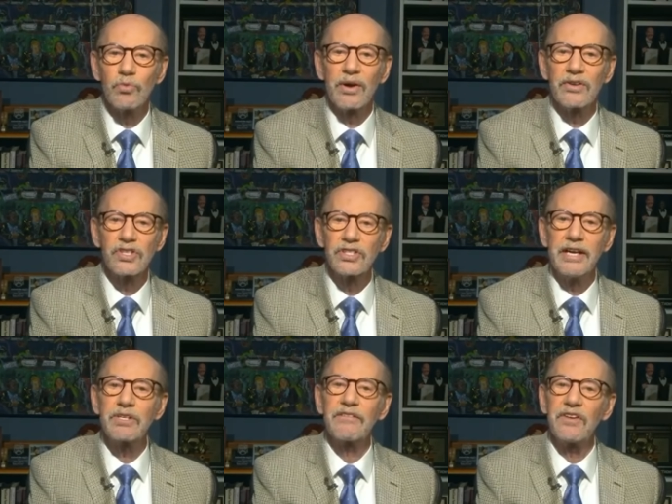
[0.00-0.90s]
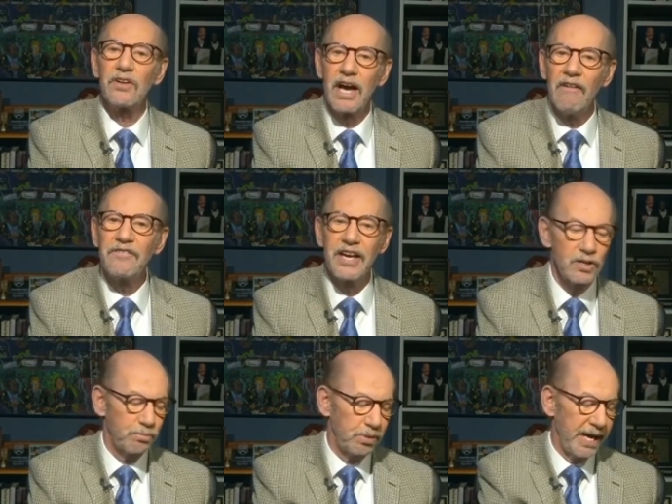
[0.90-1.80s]
whereas the teams that Philadelphia
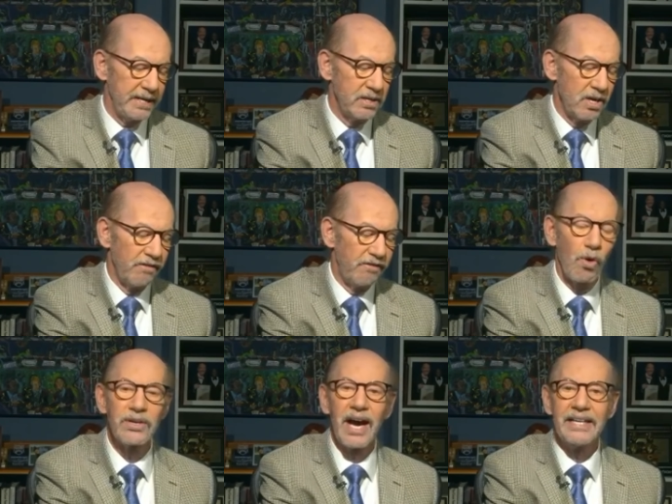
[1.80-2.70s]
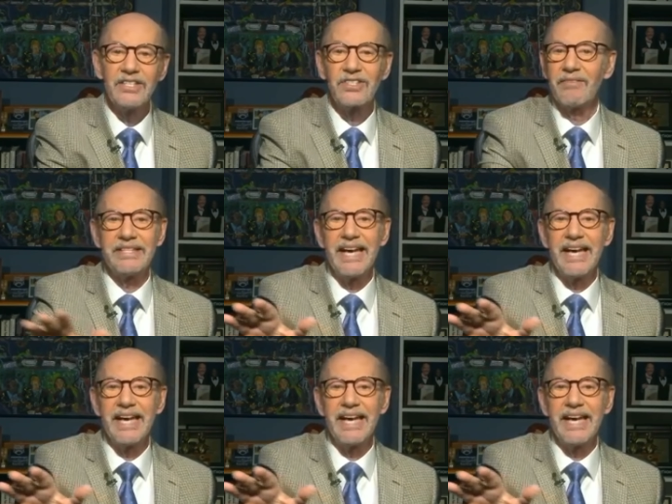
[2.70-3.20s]
has played, 497.